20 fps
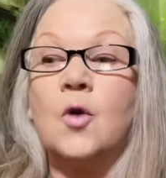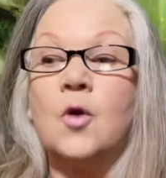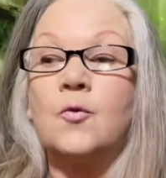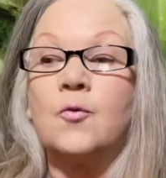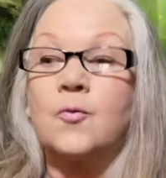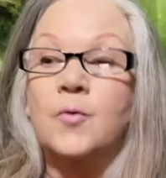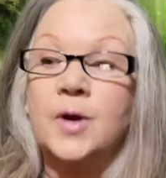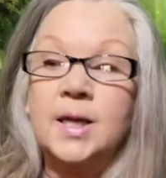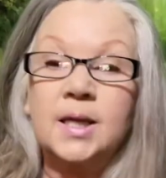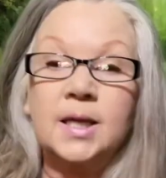
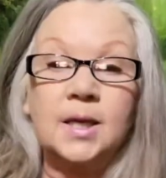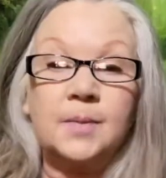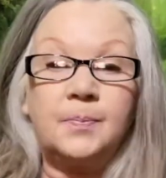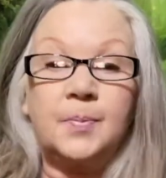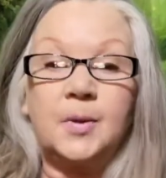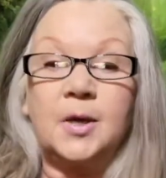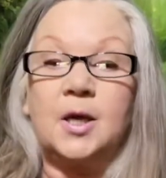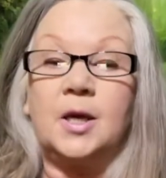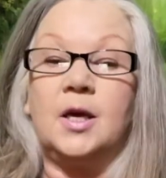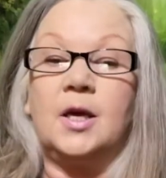really
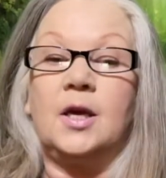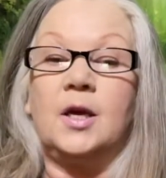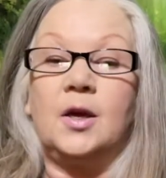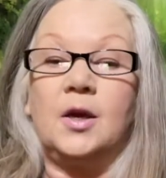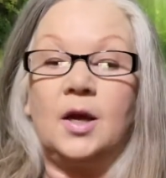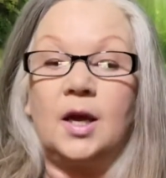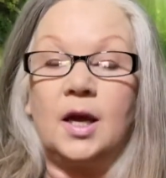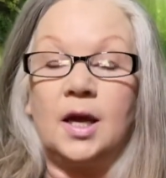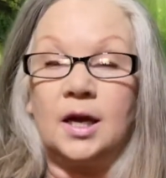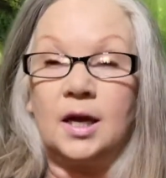
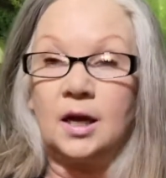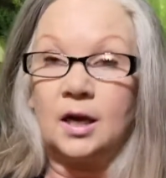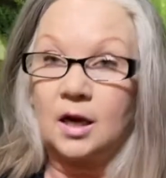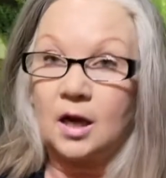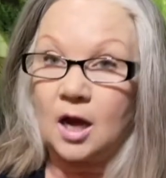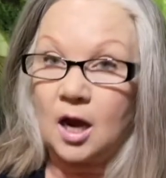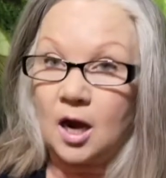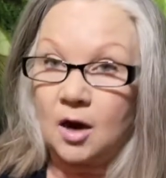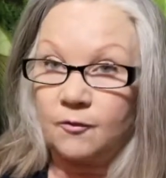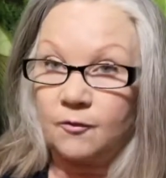be in a
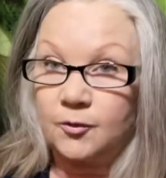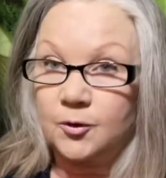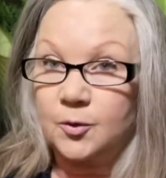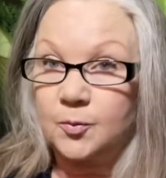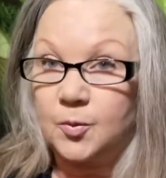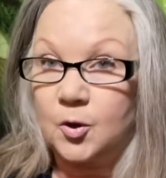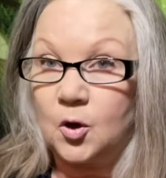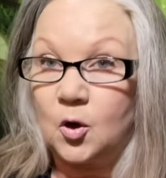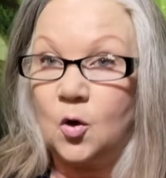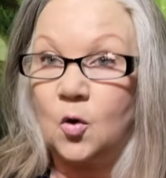
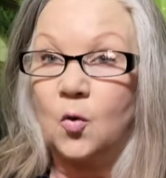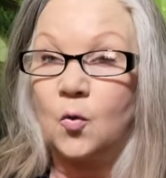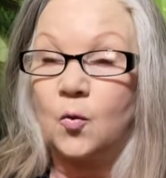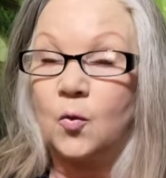comfortable,